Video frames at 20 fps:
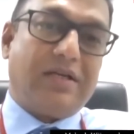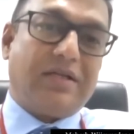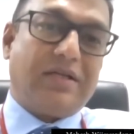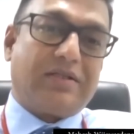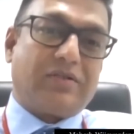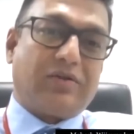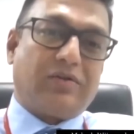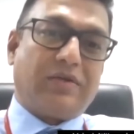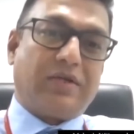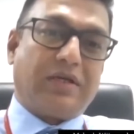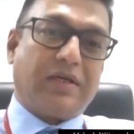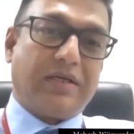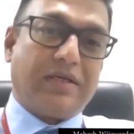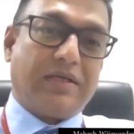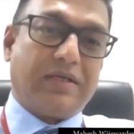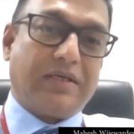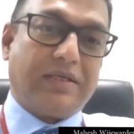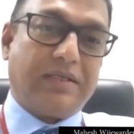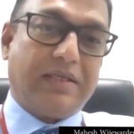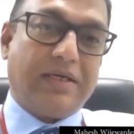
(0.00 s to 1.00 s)
So the,
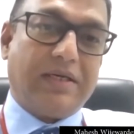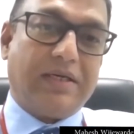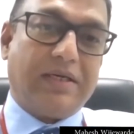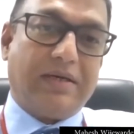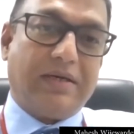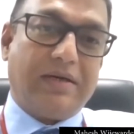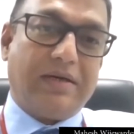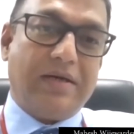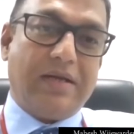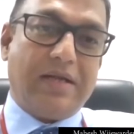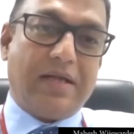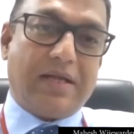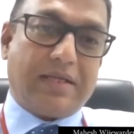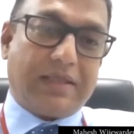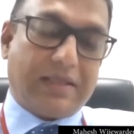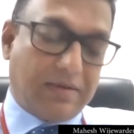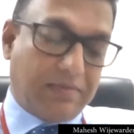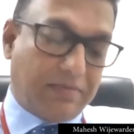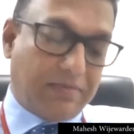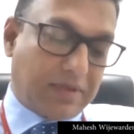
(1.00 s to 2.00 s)
uh, the
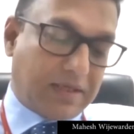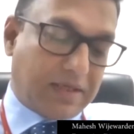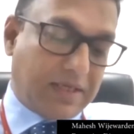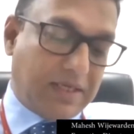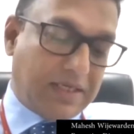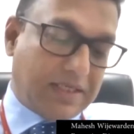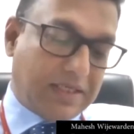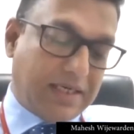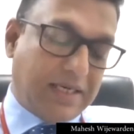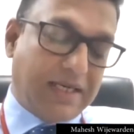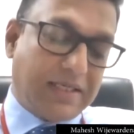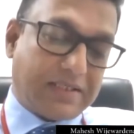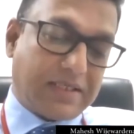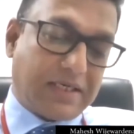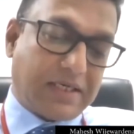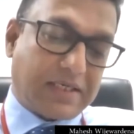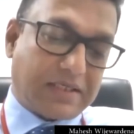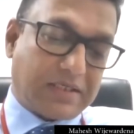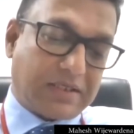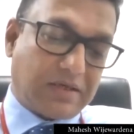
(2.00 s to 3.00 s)
the retail
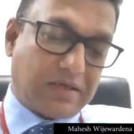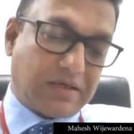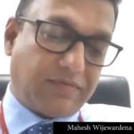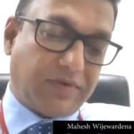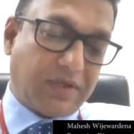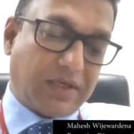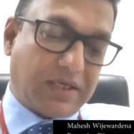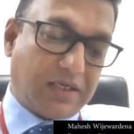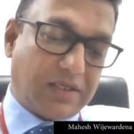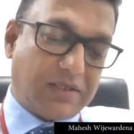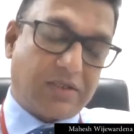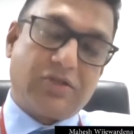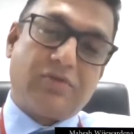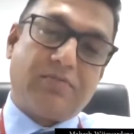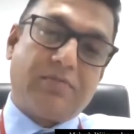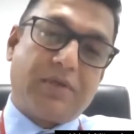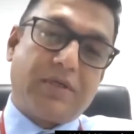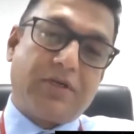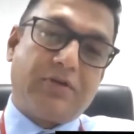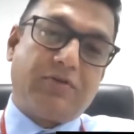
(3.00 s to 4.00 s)
sector of the
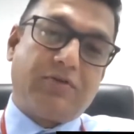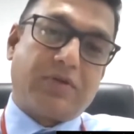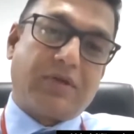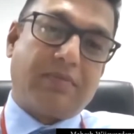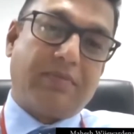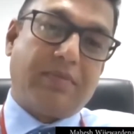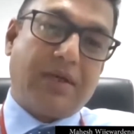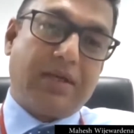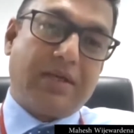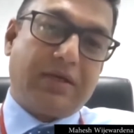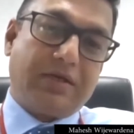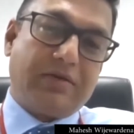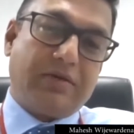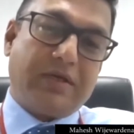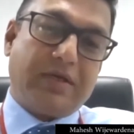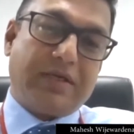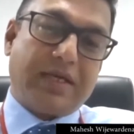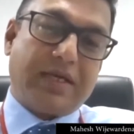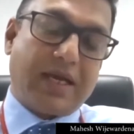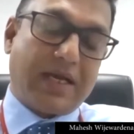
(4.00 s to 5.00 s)
consumer durable
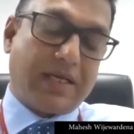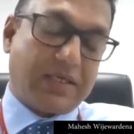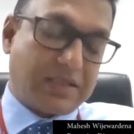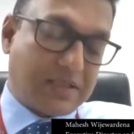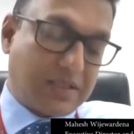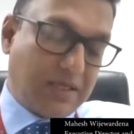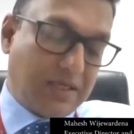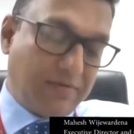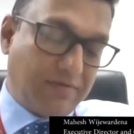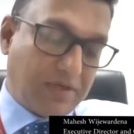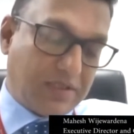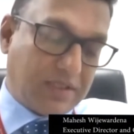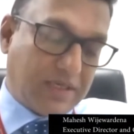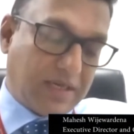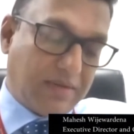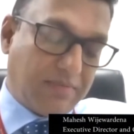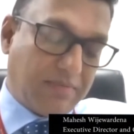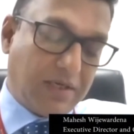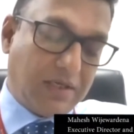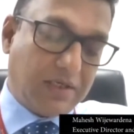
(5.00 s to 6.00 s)
industry was
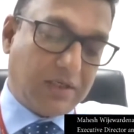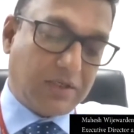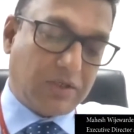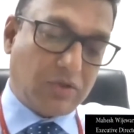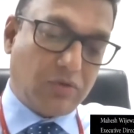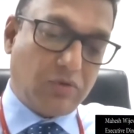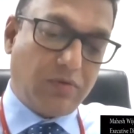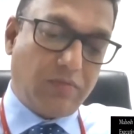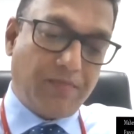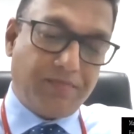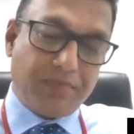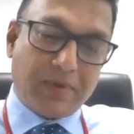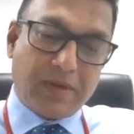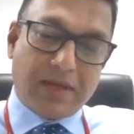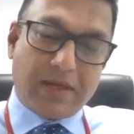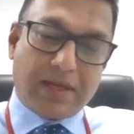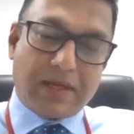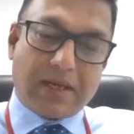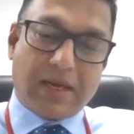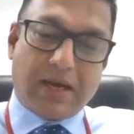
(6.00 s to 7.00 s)
able to
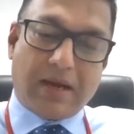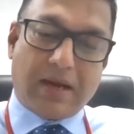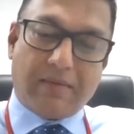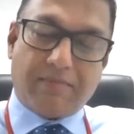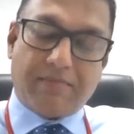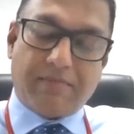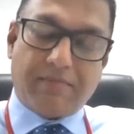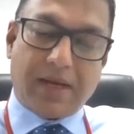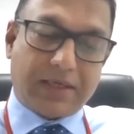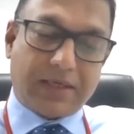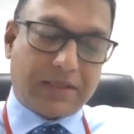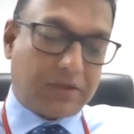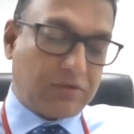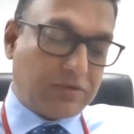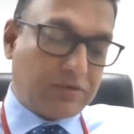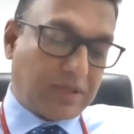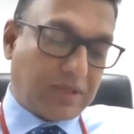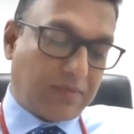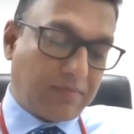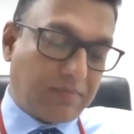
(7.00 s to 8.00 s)
come back to
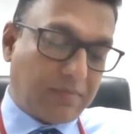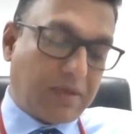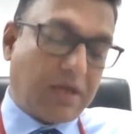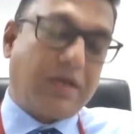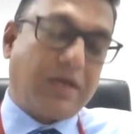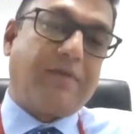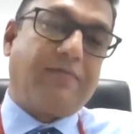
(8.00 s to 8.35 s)
some kind of